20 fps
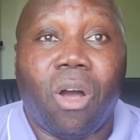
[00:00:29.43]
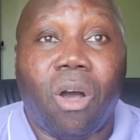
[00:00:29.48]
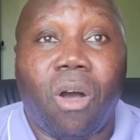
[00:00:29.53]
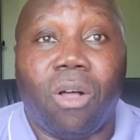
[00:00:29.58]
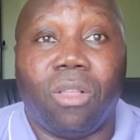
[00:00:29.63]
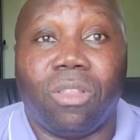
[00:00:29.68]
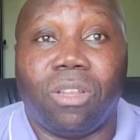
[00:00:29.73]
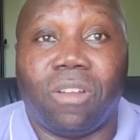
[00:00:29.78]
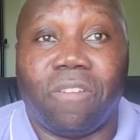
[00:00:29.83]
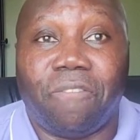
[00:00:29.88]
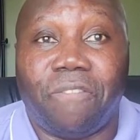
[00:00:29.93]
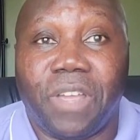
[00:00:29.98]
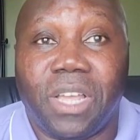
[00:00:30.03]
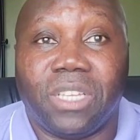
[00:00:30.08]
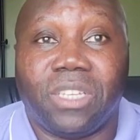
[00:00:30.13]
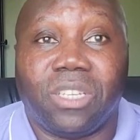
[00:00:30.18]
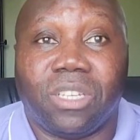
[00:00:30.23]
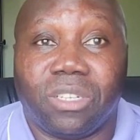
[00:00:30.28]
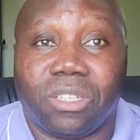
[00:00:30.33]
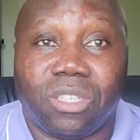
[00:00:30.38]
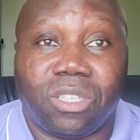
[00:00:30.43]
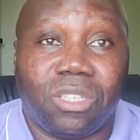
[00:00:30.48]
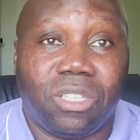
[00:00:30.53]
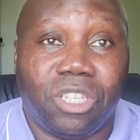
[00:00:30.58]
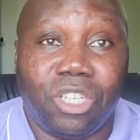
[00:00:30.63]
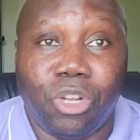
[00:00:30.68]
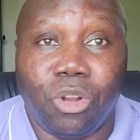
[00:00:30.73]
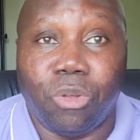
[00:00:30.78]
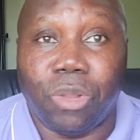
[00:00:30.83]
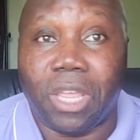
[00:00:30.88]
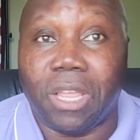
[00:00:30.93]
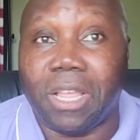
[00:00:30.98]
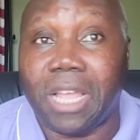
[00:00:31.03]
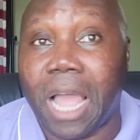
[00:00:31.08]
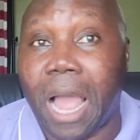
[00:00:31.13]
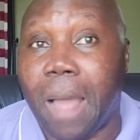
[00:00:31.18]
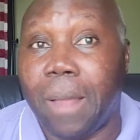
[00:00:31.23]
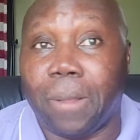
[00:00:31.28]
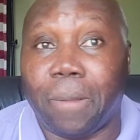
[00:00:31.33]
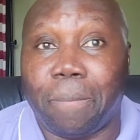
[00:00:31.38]
All of the feds, are, you know, they
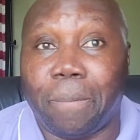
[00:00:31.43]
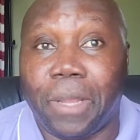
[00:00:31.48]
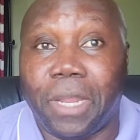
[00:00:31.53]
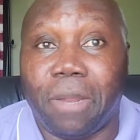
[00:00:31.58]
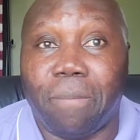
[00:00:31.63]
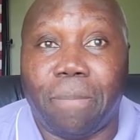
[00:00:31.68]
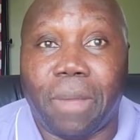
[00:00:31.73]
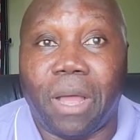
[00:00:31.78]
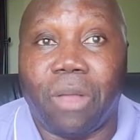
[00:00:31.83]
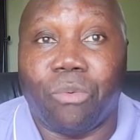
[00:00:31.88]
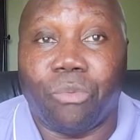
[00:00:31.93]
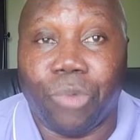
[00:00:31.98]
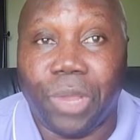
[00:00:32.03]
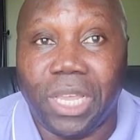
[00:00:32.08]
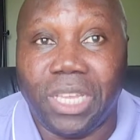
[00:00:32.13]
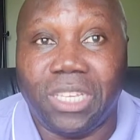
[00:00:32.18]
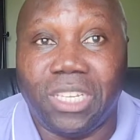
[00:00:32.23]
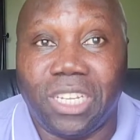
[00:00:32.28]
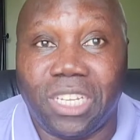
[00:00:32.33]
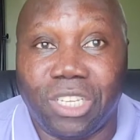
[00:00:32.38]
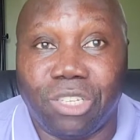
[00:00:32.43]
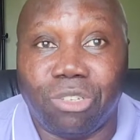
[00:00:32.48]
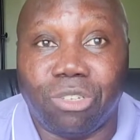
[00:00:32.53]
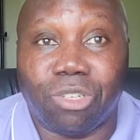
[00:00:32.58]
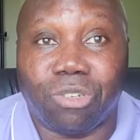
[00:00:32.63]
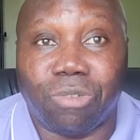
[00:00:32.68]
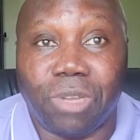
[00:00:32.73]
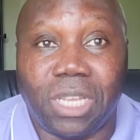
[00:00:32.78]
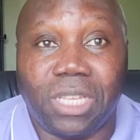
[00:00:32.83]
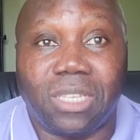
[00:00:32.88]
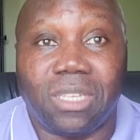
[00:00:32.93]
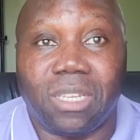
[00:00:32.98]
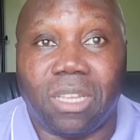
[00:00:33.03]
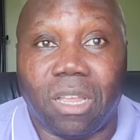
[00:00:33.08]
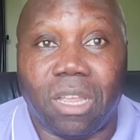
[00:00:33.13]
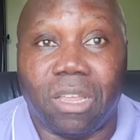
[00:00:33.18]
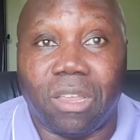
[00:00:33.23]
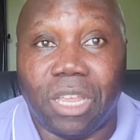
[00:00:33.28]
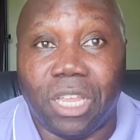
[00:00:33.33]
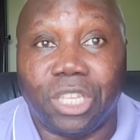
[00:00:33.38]
contemplated about raising interest rates
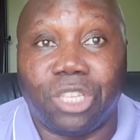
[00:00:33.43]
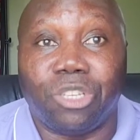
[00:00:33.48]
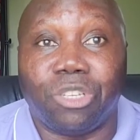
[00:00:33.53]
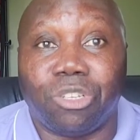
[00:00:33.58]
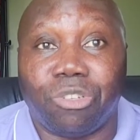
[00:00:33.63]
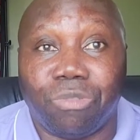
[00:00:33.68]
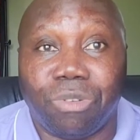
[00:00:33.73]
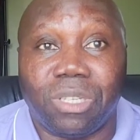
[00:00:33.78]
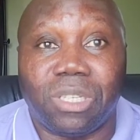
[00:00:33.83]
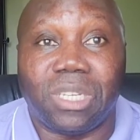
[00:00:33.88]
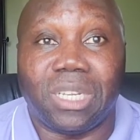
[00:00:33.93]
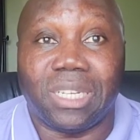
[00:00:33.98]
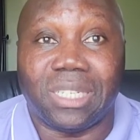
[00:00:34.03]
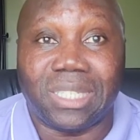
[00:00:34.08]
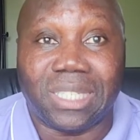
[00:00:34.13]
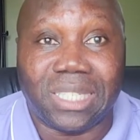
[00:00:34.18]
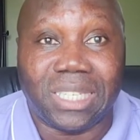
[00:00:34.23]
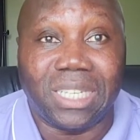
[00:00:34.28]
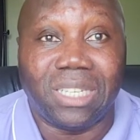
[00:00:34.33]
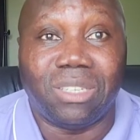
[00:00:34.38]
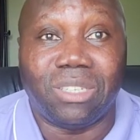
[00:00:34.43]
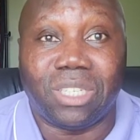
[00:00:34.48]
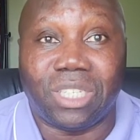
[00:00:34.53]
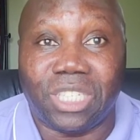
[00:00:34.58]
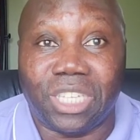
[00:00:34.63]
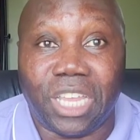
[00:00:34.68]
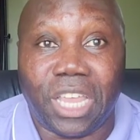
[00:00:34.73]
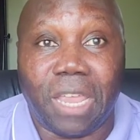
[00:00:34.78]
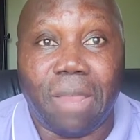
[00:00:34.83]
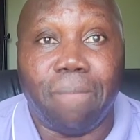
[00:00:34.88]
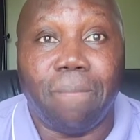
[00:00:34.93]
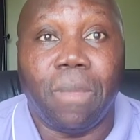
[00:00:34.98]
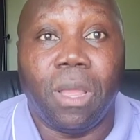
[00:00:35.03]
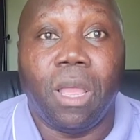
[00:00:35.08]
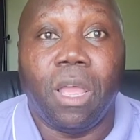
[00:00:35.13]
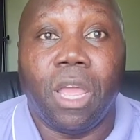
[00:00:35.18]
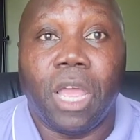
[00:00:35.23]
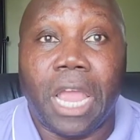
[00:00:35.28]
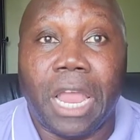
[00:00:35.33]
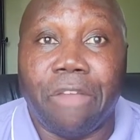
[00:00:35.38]
interest rates are still the same.
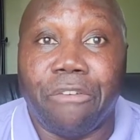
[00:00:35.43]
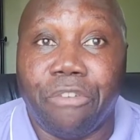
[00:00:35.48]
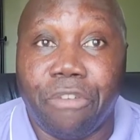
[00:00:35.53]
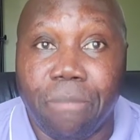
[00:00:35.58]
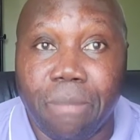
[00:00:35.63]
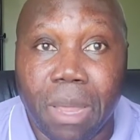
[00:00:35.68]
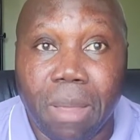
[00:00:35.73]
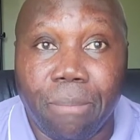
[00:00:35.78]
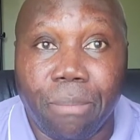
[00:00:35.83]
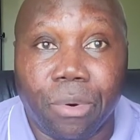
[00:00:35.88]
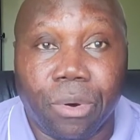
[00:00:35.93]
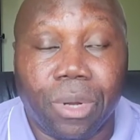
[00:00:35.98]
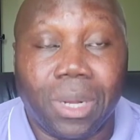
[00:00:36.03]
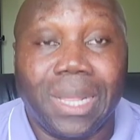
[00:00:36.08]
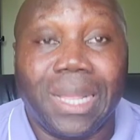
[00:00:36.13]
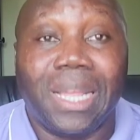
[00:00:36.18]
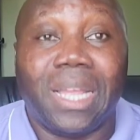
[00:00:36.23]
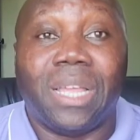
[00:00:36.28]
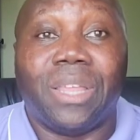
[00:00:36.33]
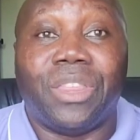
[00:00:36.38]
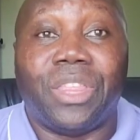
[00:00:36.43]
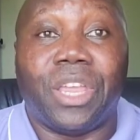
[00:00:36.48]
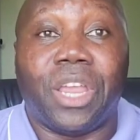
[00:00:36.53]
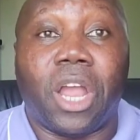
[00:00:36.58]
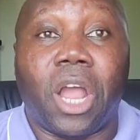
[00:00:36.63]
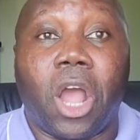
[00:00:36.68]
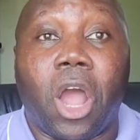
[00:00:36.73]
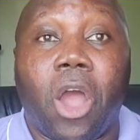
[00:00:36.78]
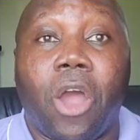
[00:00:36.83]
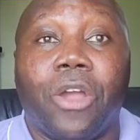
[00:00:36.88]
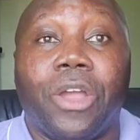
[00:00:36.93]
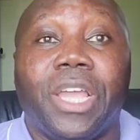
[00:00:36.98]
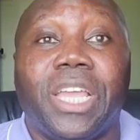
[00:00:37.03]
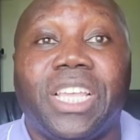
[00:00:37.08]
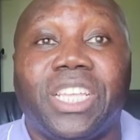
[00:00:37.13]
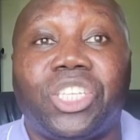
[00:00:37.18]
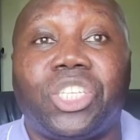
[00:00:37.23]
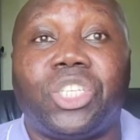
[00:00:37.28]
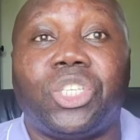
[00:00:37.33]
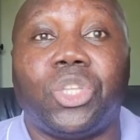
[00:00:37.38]
I remember they are
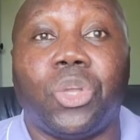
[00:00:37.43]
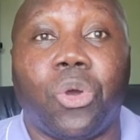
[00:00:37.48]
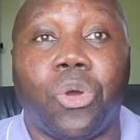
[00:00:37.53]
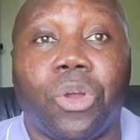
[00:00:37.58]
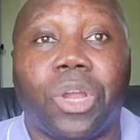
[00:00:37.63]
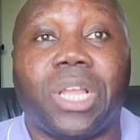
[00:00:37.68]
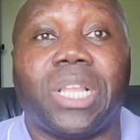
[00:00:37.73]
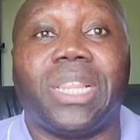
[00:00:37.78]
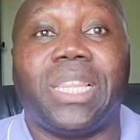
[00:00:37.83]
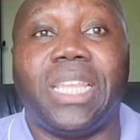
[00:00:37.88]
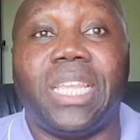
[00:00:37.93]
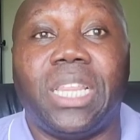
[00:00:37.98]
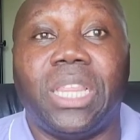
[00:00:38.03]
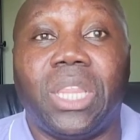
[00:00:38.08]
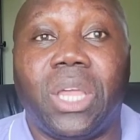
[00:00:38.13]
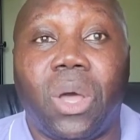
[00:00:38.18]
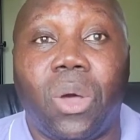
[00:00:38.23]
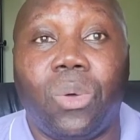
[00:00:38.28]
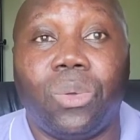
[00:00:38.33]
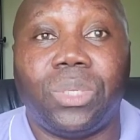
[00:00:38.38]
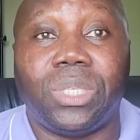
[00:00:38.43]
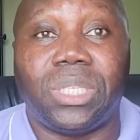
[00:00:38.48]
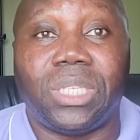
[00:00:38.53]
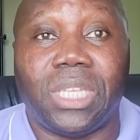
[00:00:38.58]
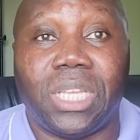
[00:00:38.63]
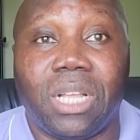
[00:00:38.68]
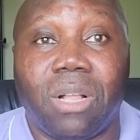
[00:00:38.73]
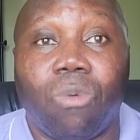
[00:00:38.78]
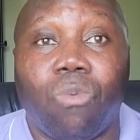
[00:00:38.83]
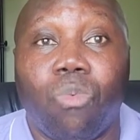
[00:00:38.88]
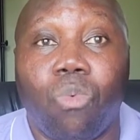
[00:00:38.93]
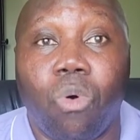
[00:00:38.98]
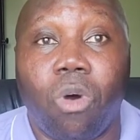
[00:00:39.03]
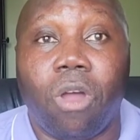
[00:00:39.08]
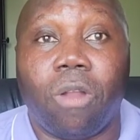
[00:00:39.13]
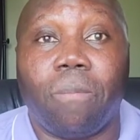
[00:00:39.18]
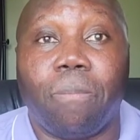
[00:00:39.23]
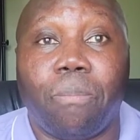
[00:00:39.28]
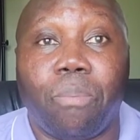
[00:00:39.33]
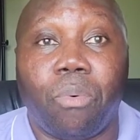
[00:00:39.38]
historically low still
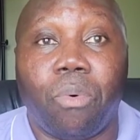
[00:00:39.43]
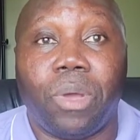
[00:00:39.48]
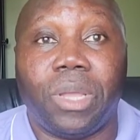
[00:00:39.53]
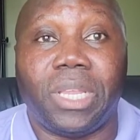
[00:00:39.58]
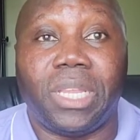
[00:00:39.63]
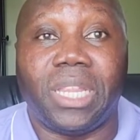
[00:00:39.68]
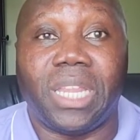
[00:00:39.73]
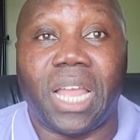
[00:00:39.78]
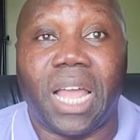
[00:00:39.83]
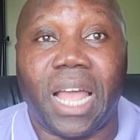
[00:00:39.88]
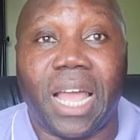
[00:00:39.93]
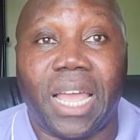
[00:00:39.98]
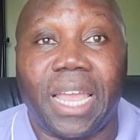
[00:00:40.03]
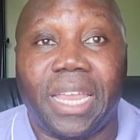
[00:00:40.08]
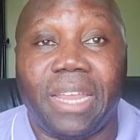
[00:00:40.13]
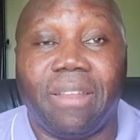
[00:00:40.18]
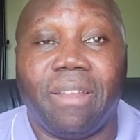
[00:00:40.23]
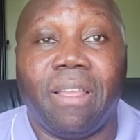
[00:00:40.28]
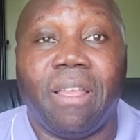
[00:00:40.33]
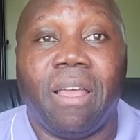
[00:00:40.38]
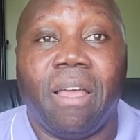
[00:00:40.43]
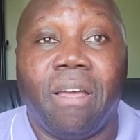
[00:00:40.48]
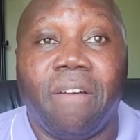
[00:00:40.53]
1.9